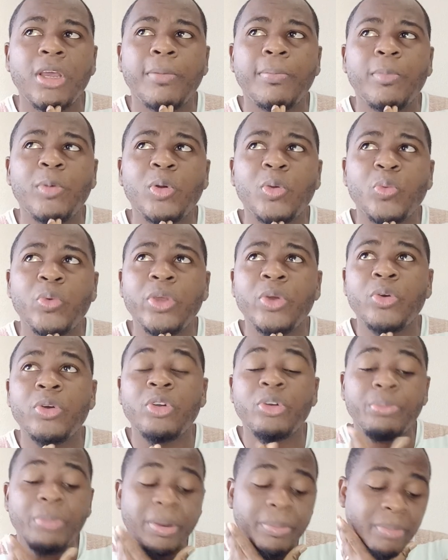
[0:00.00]
But we will
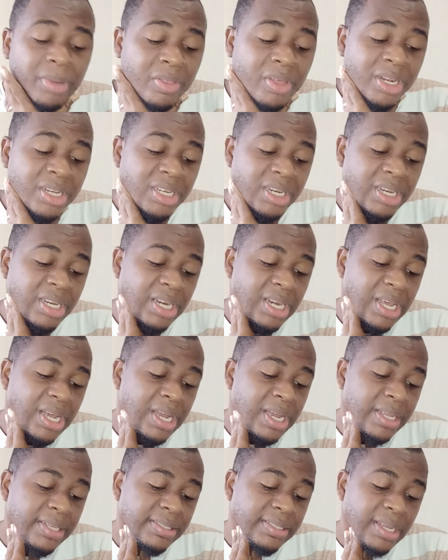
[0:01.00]
remember that in the
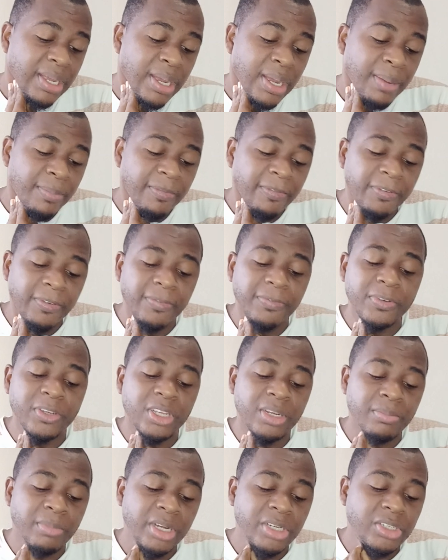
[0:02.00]
last
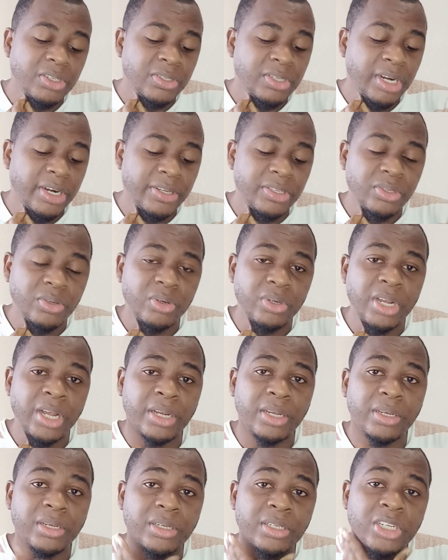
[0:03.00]
15 matches or so
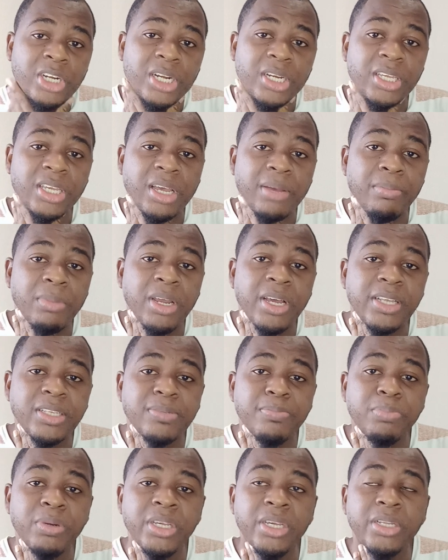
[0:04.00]
that John Campbell has
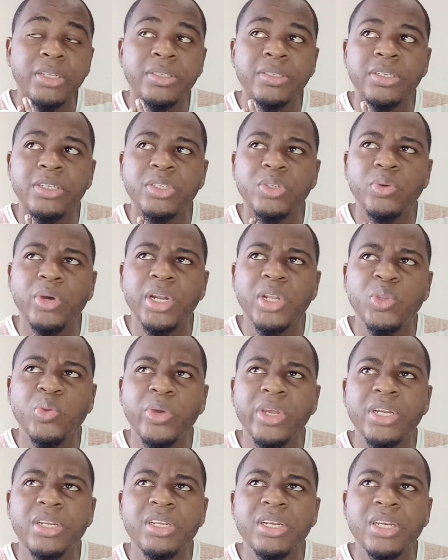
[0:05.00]
played since, what,
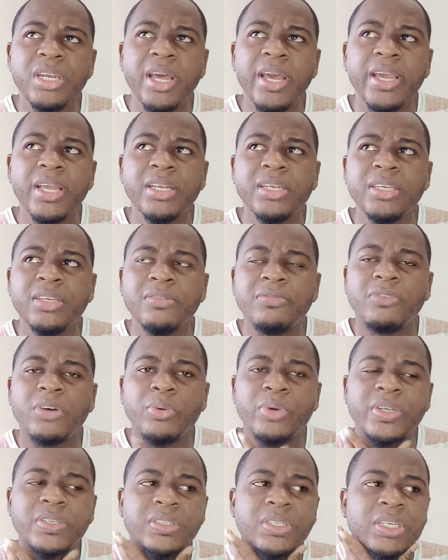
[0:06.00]
2019 for
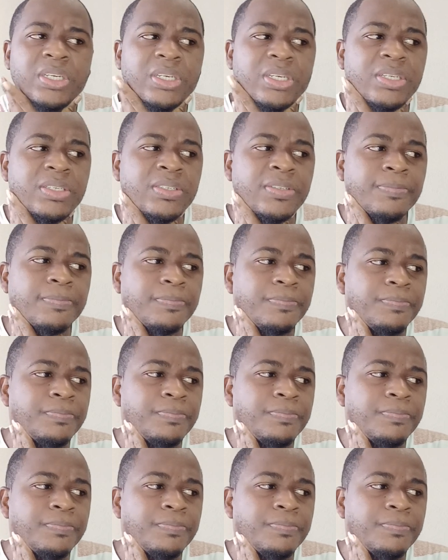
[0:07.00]
West Indies,